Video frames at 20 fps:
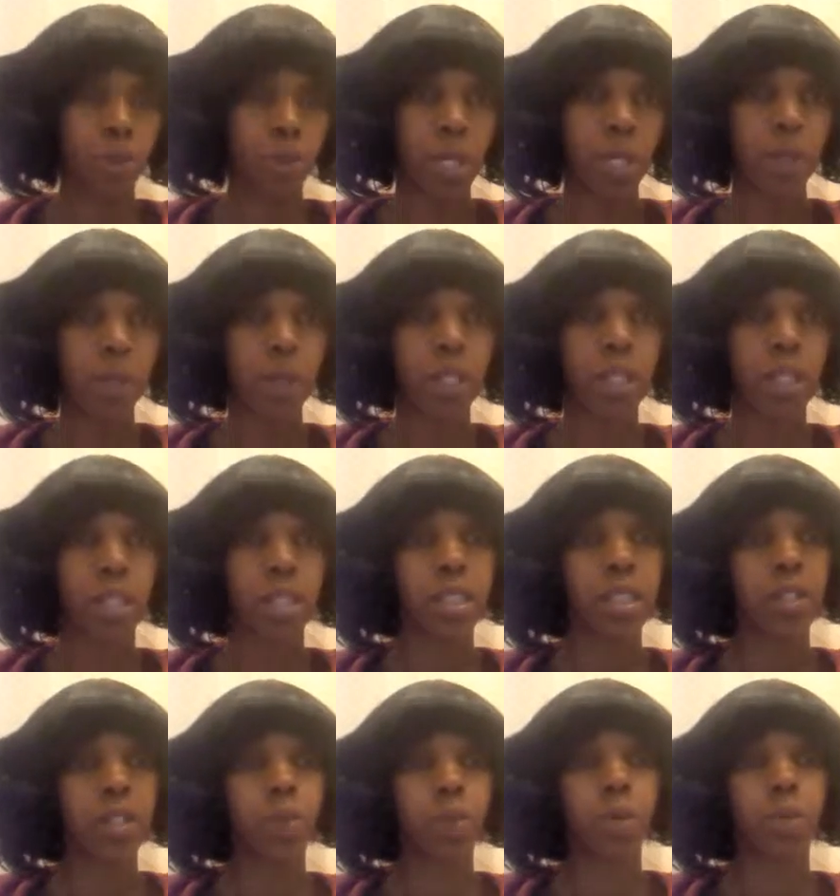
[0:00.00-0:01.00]
money because
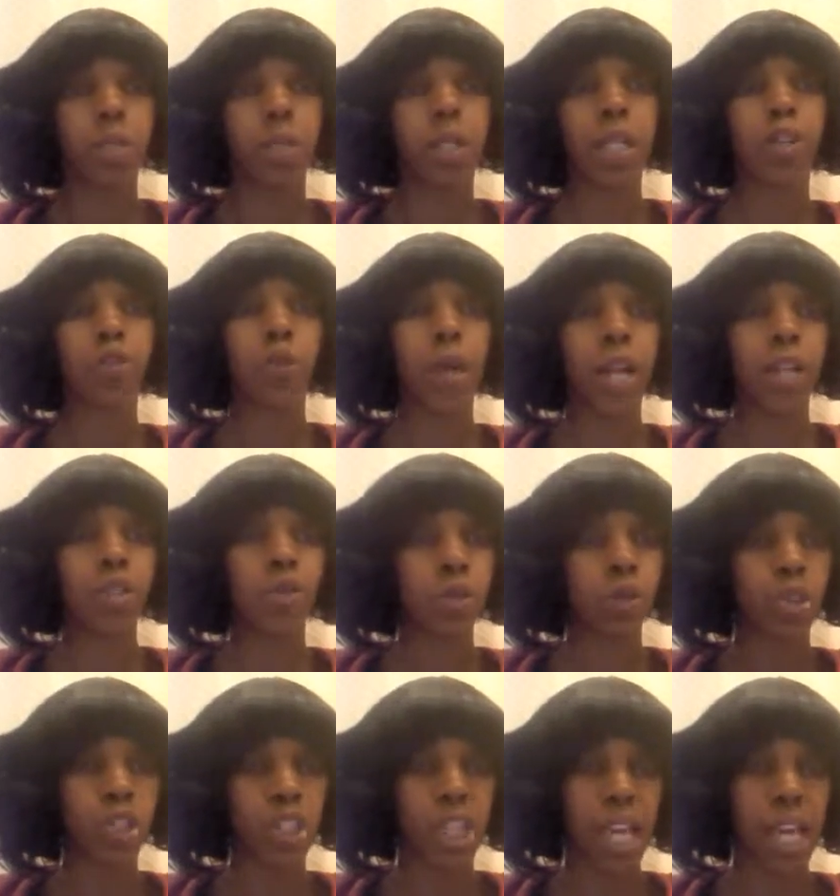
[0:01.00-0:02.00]
this would be a gradual
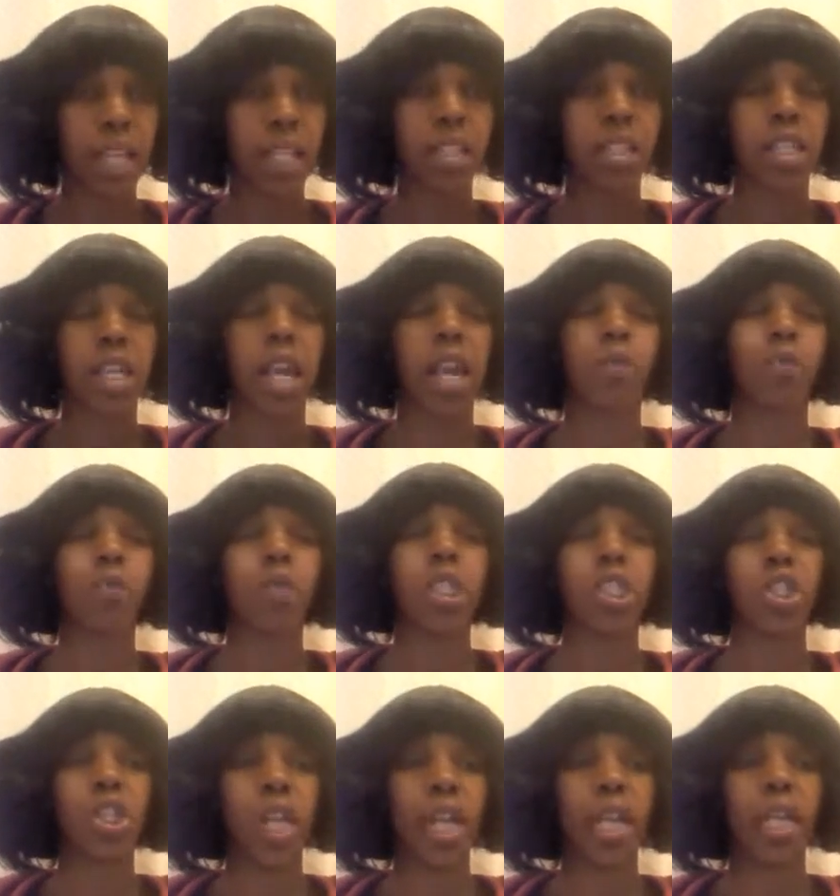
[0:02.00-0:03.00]
change, and we
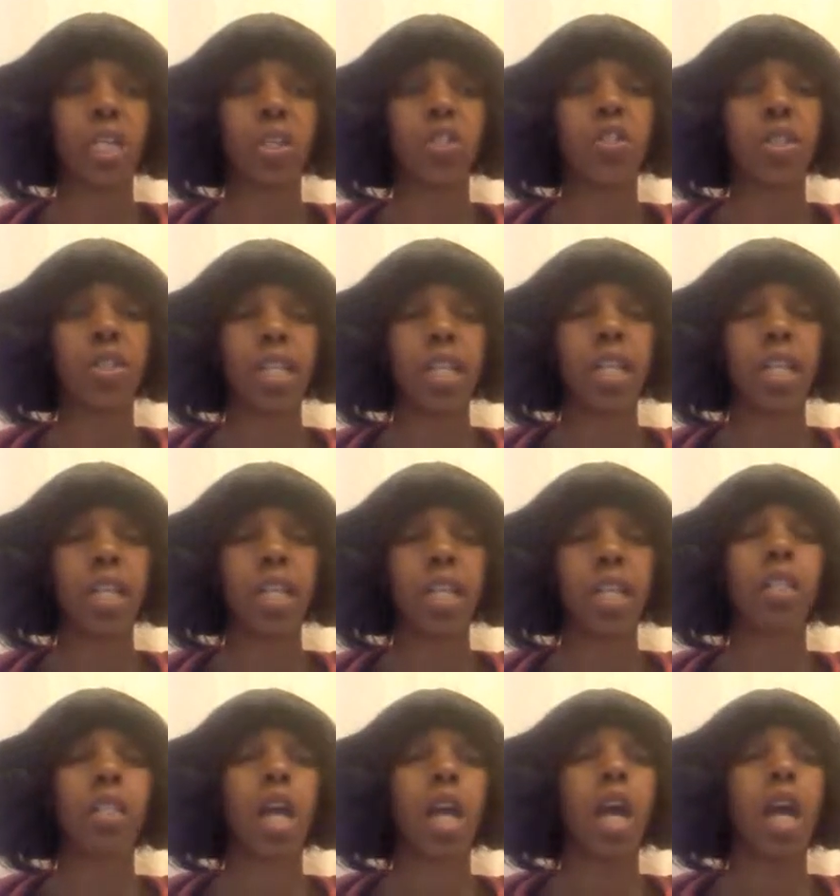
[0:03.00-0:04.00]
change things
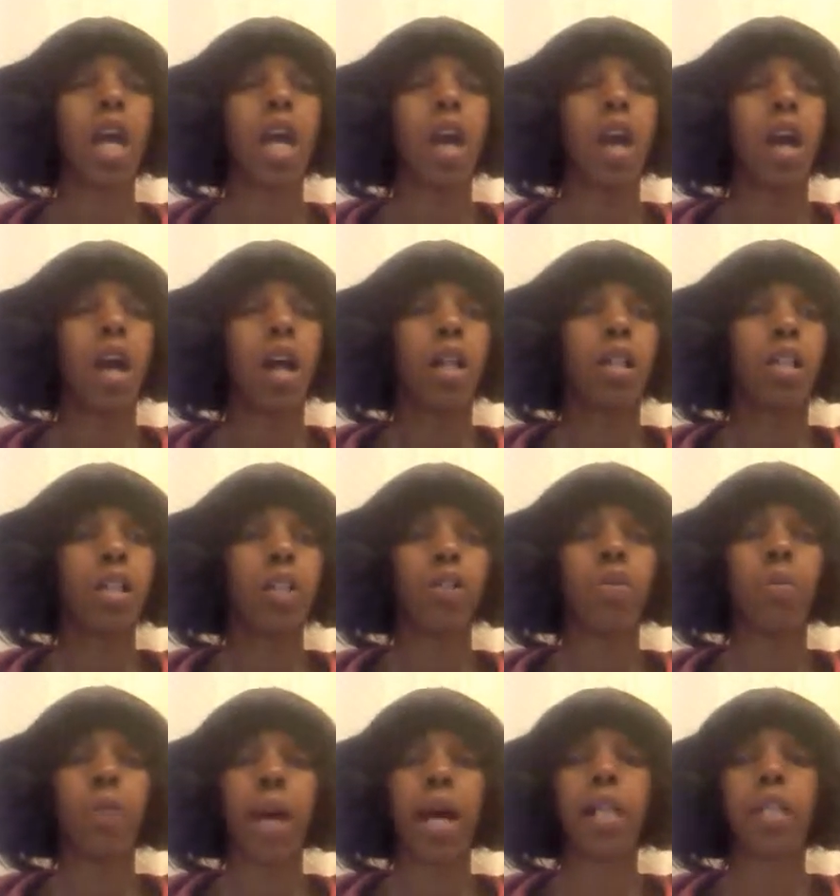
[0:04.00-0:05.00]
little
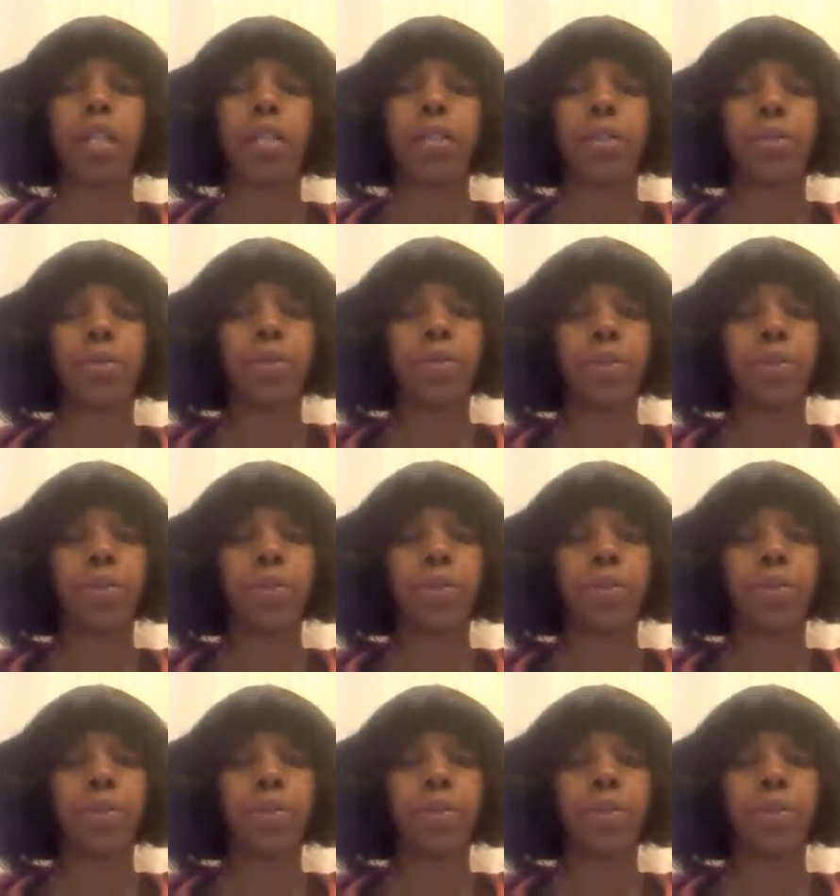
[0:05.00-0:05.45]
by little.